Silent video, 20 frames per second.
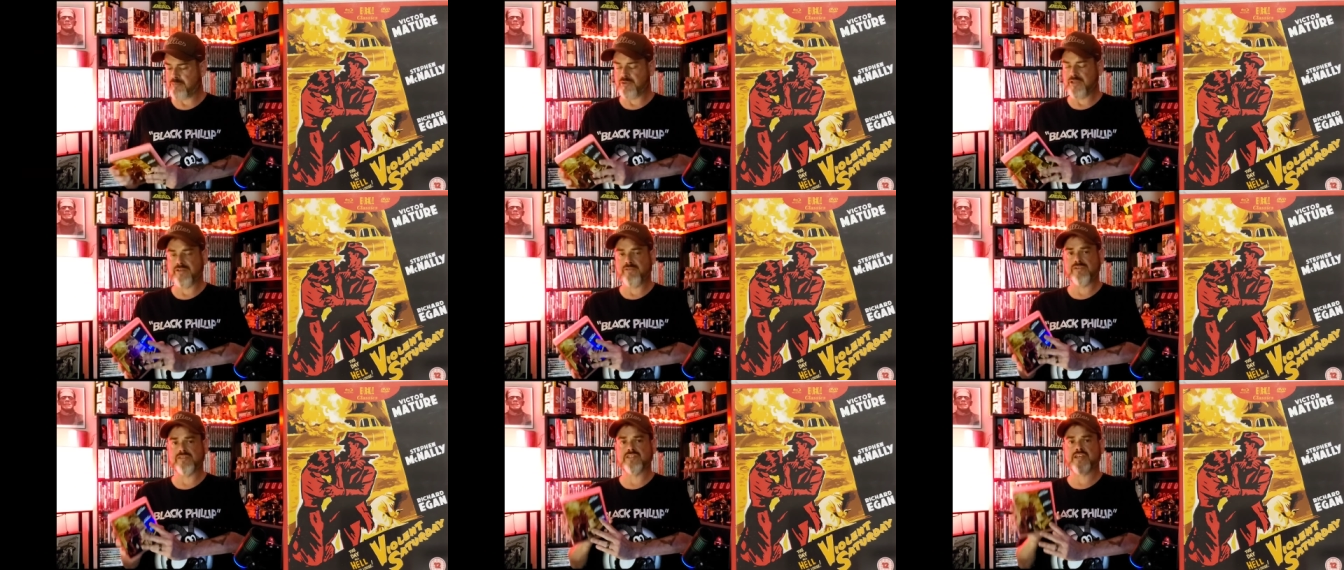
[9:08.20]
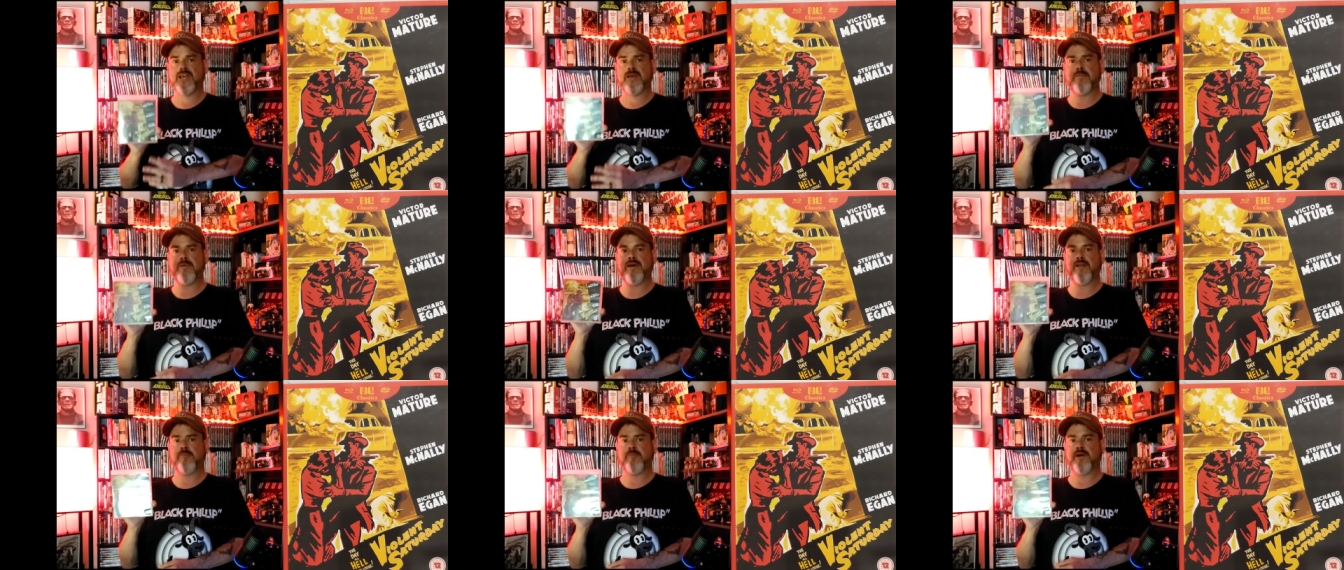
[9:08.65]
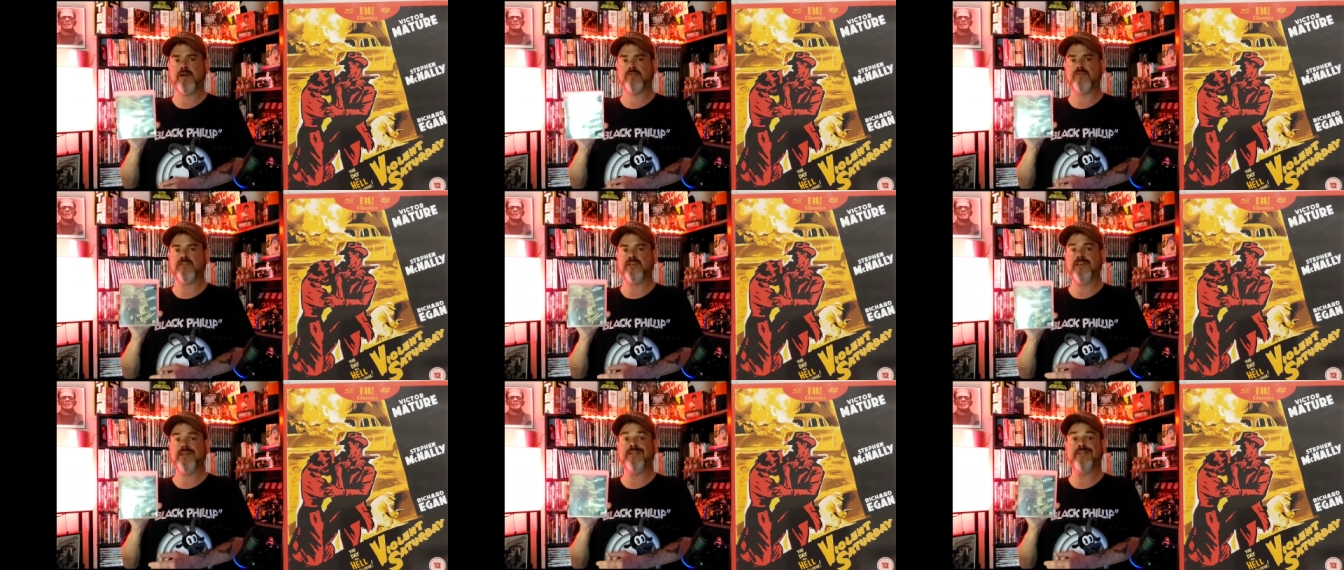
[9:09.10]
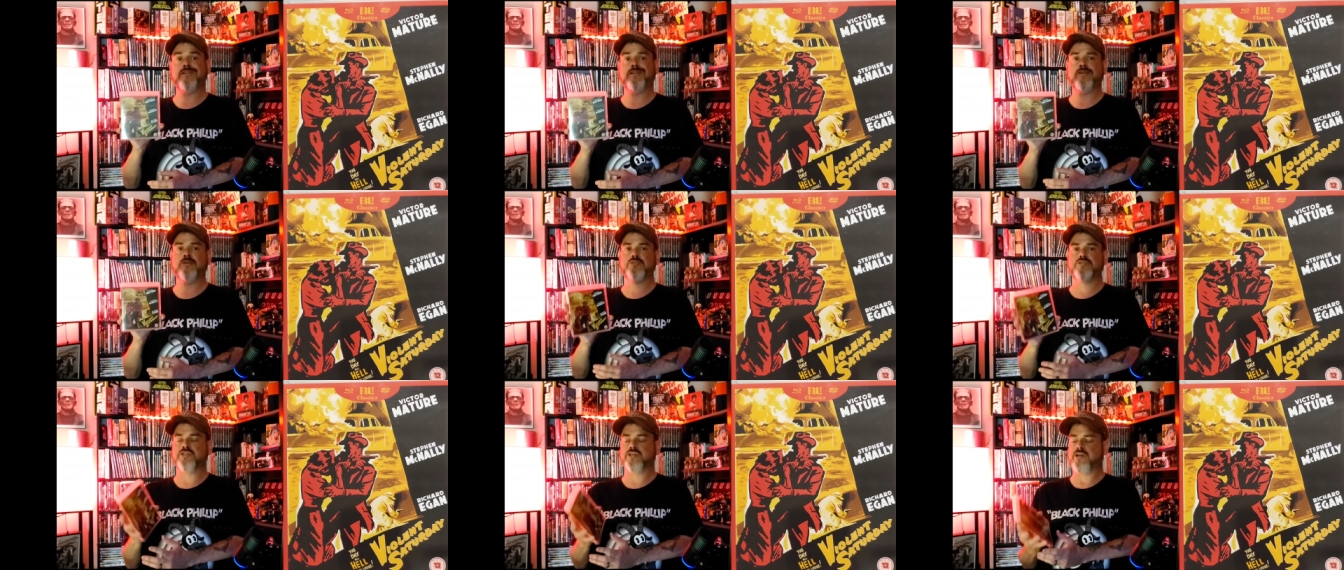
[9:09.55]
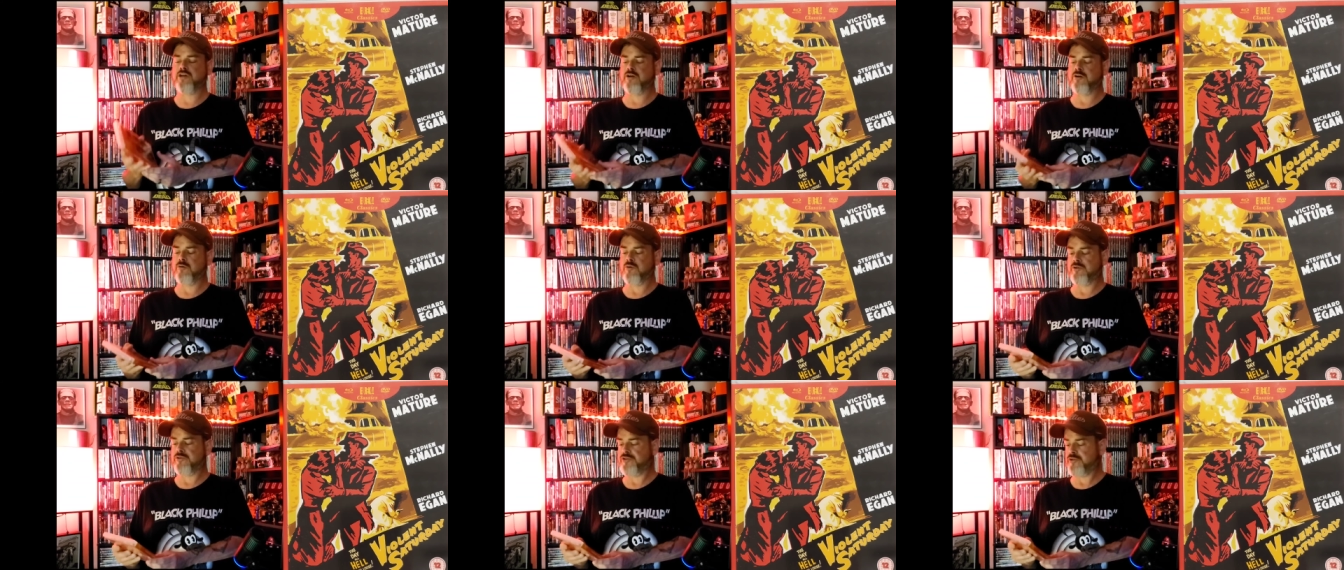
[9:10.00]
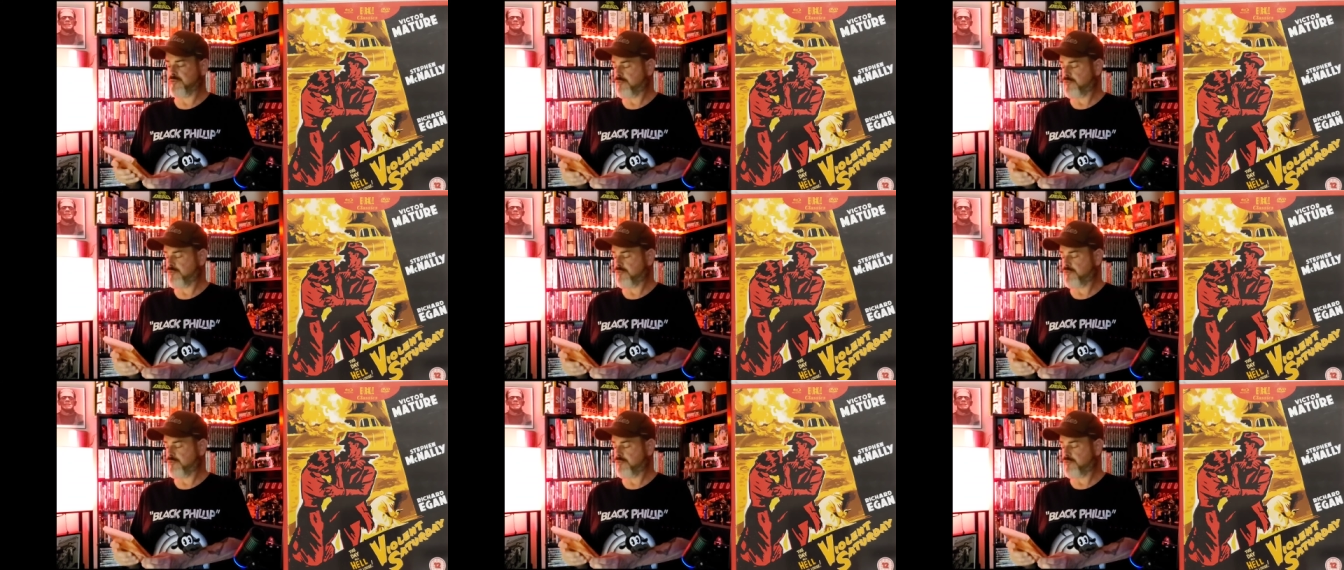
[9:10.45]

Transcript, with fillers: I believe this came out about 10 years ago on